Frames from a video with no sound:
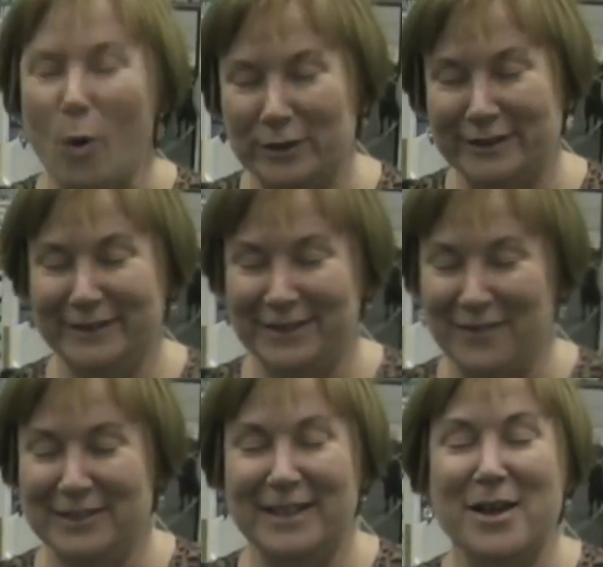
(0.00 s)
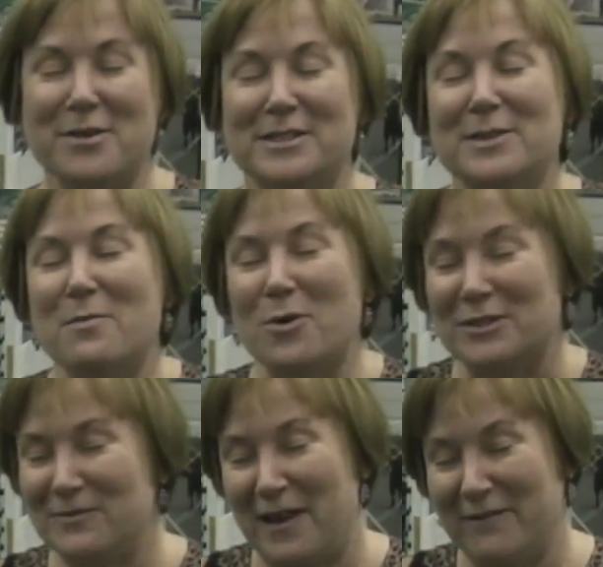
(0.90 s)
totally loved it. It's the
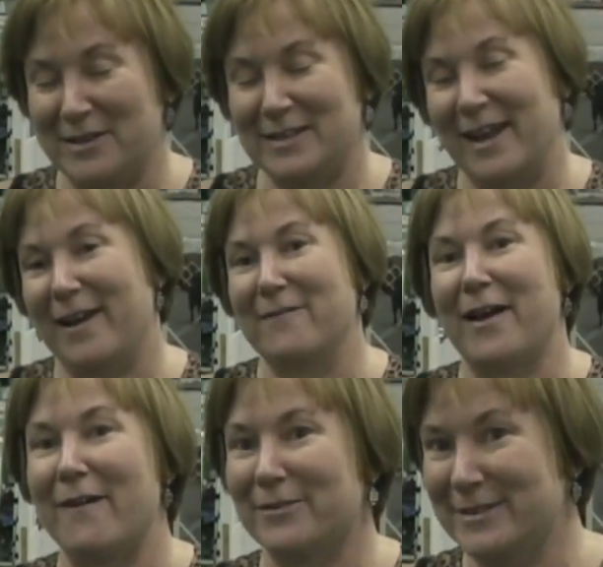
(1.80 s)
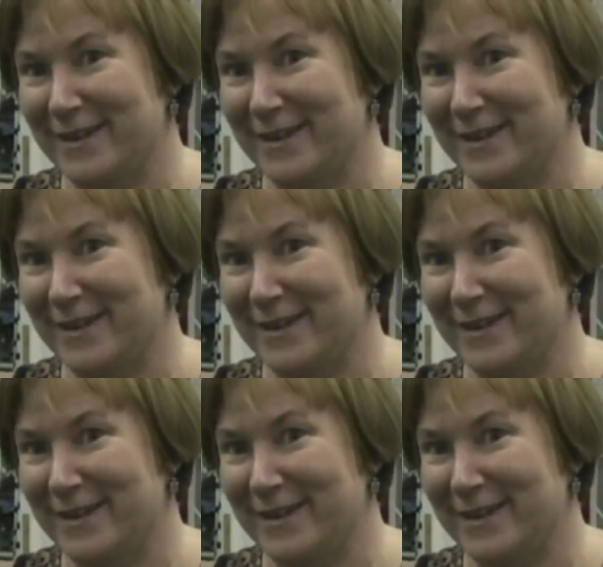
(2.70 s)
most favorite thing I've ever